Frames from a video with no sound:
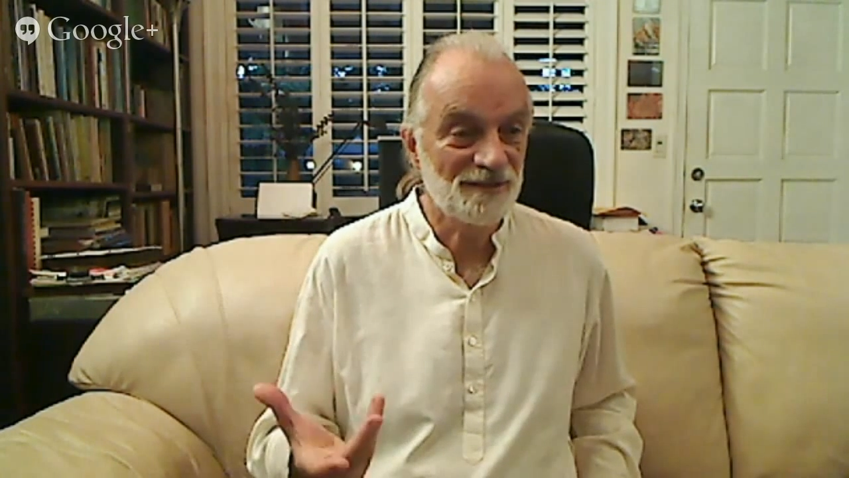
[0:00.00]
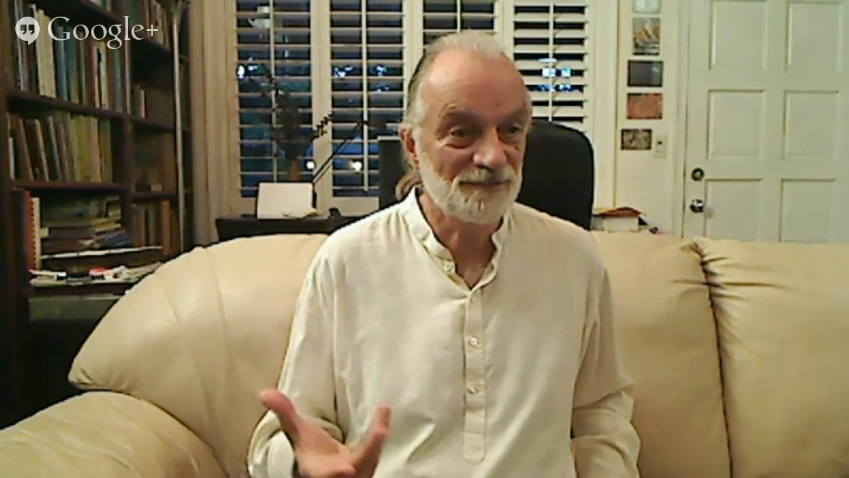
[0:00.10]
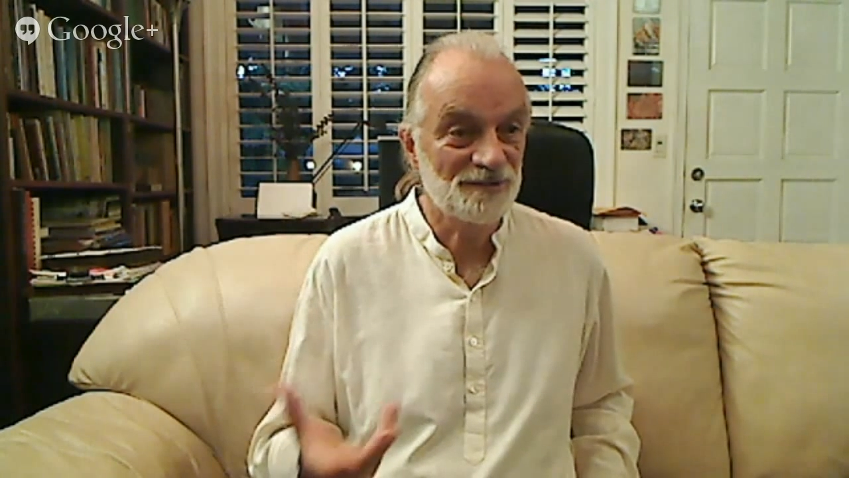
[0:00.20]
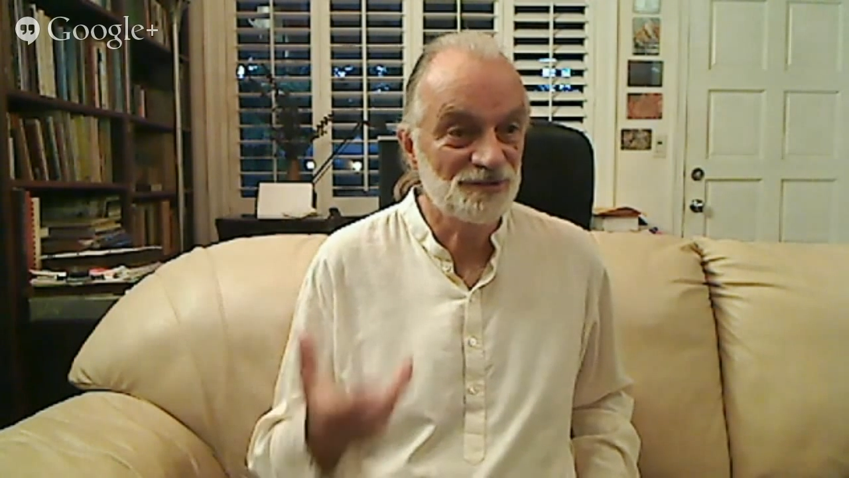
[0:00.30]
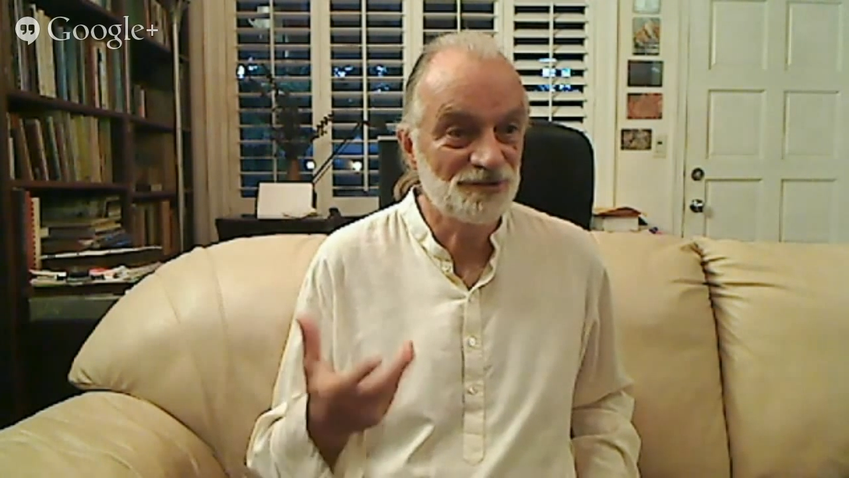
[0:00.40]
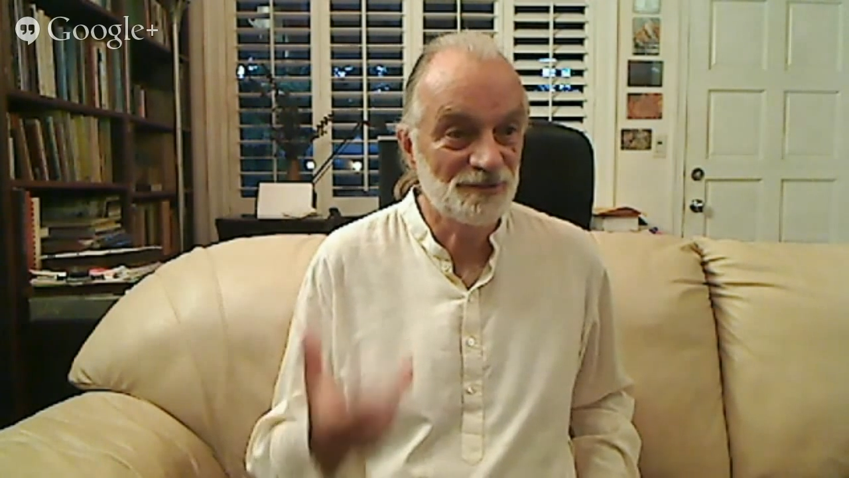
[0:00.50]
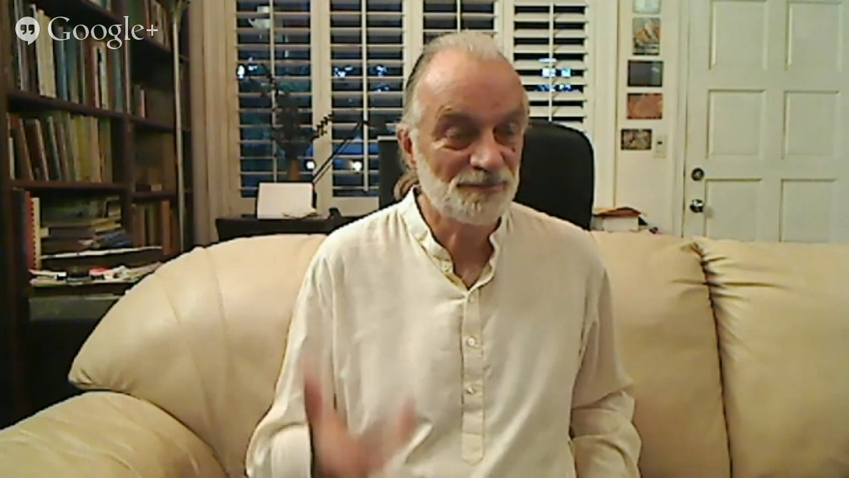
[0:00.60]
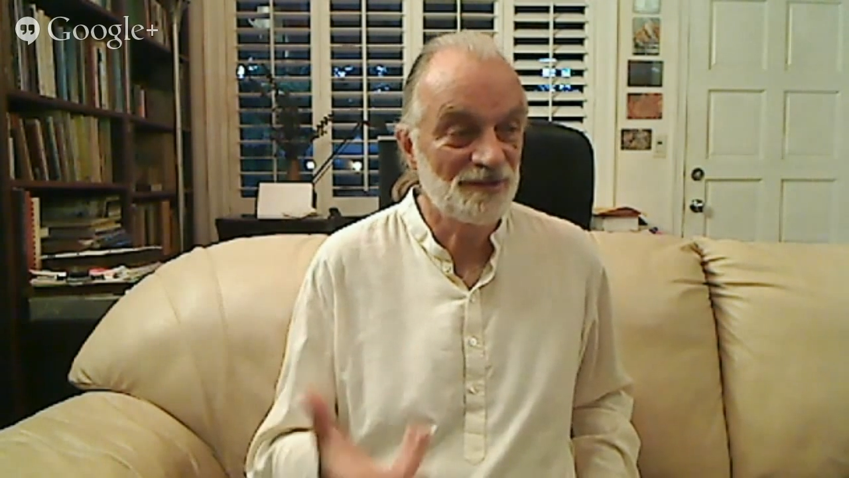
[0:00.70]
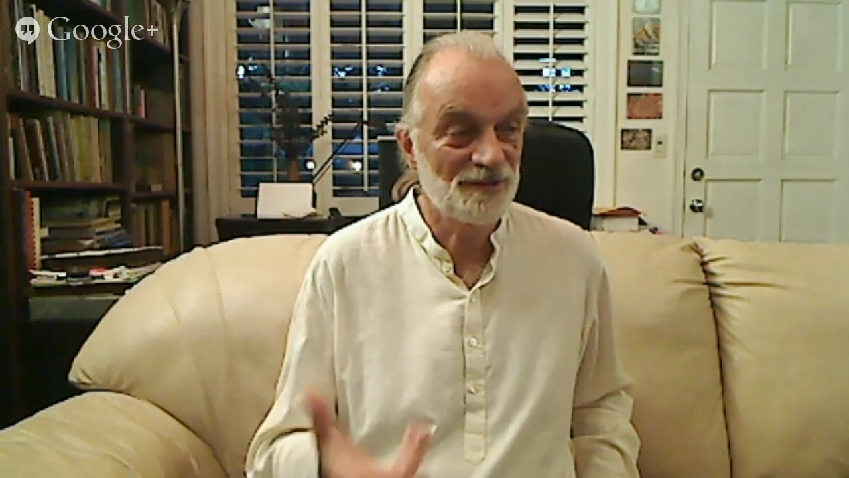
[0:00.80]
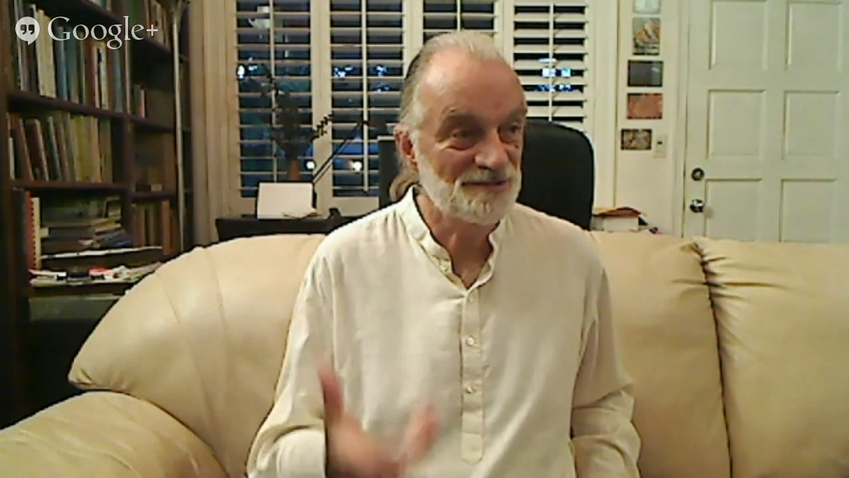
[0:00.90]
but your
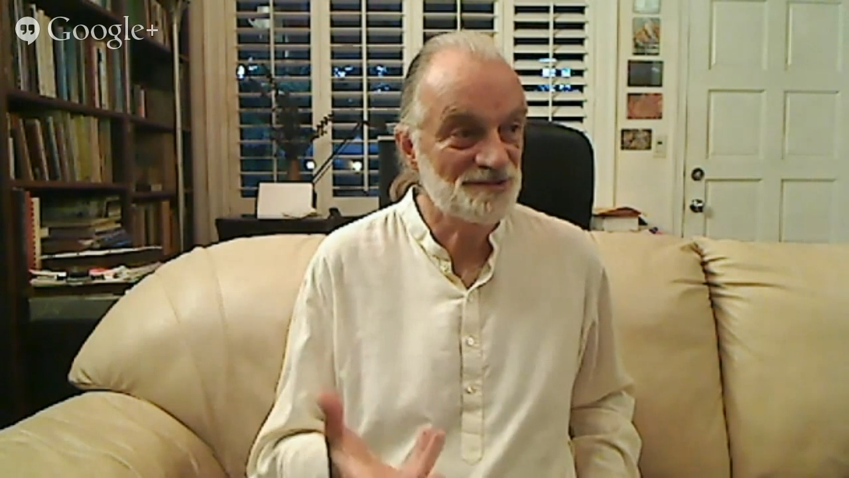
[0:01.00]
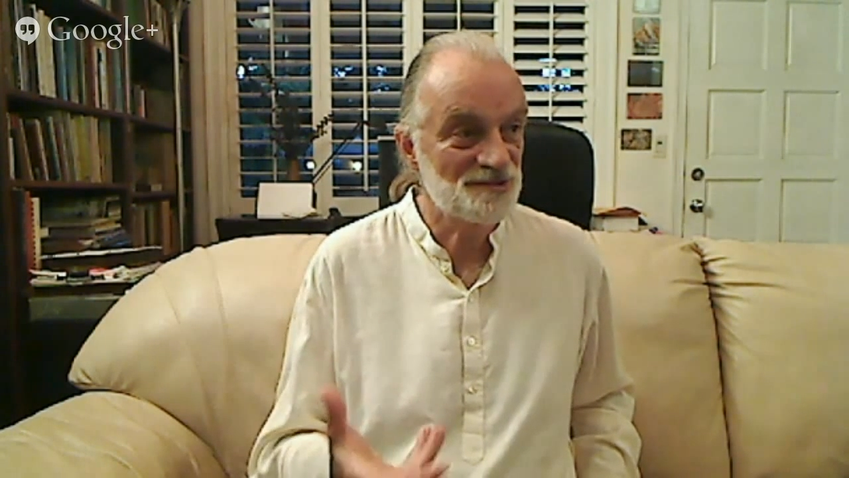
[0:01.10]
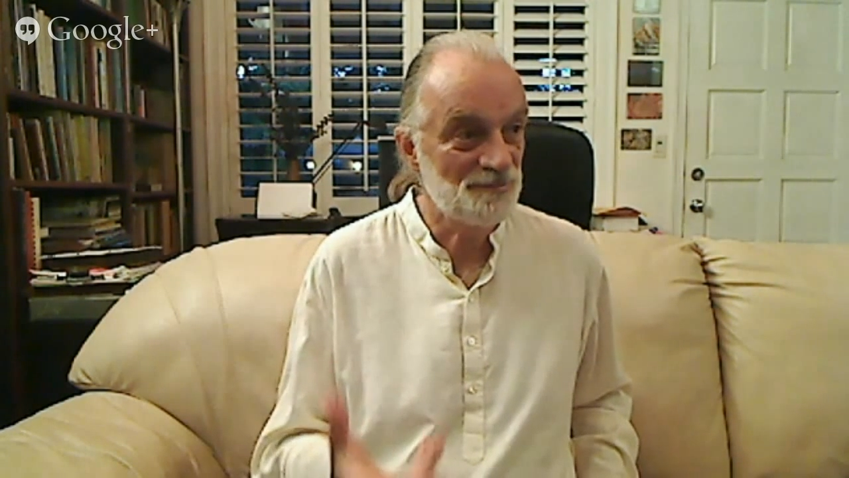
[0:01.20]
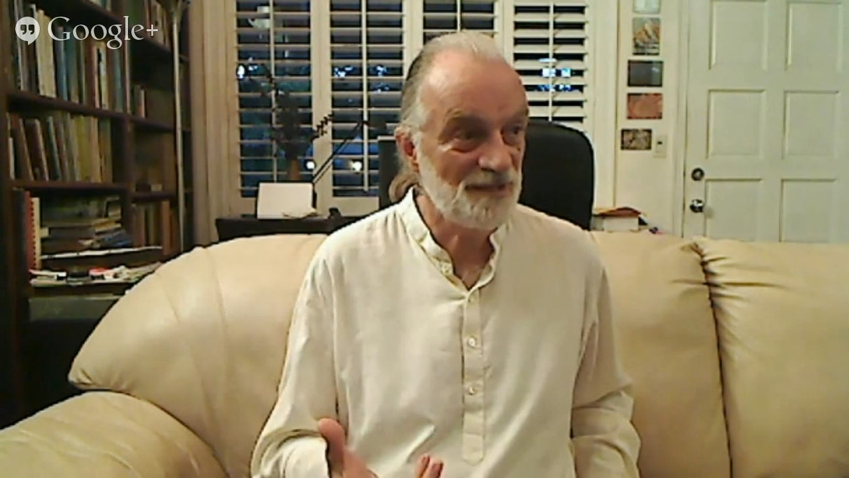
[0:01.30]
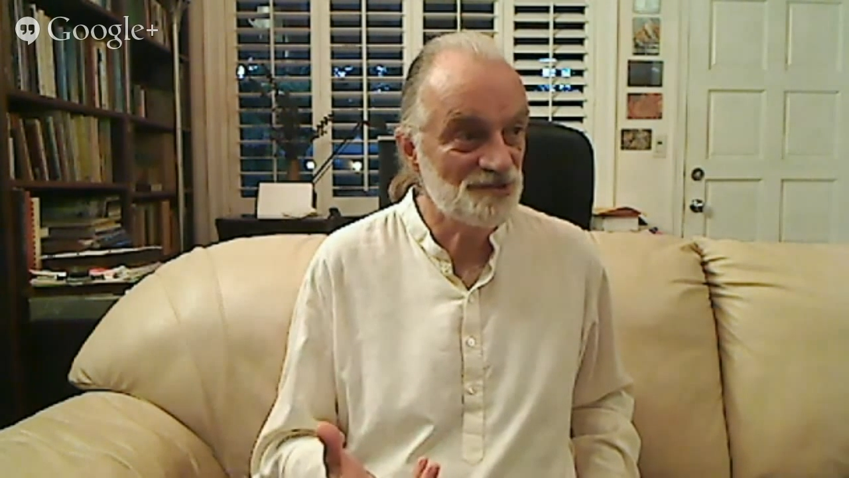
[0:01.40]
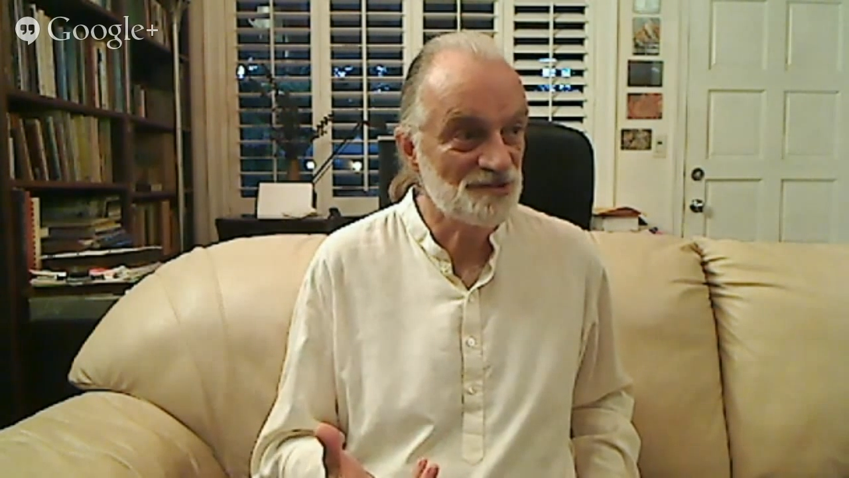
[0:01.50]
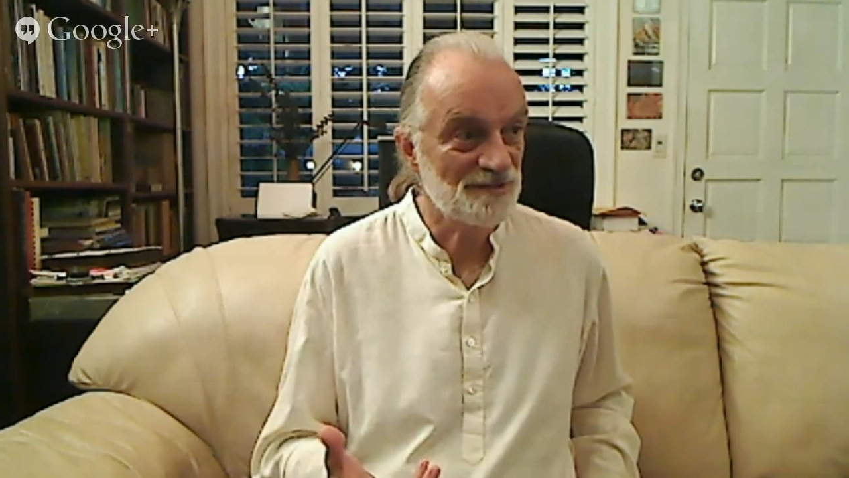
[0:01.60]
participation